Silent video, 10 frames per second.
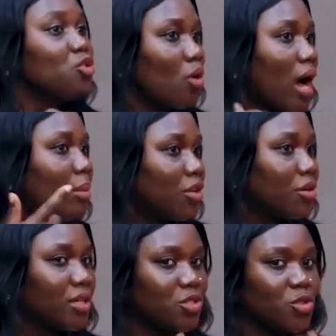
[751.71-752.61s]
You
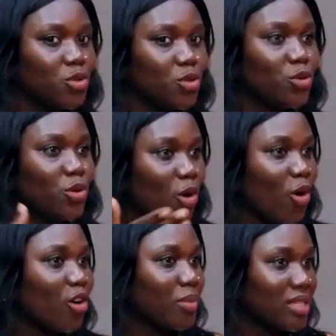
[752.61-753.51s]
ameliorate, you
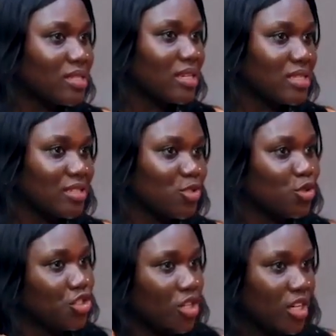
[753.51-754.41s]
augmentate it,
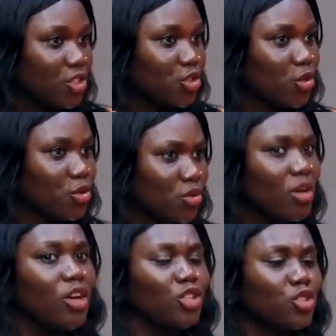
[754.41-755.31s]
you change, or
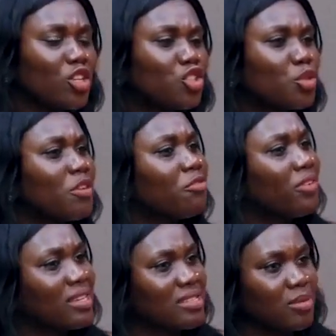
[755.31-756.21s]
you. So it should be
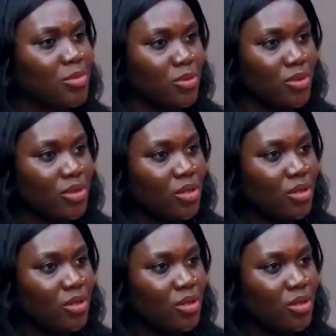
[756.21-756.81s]
flexible.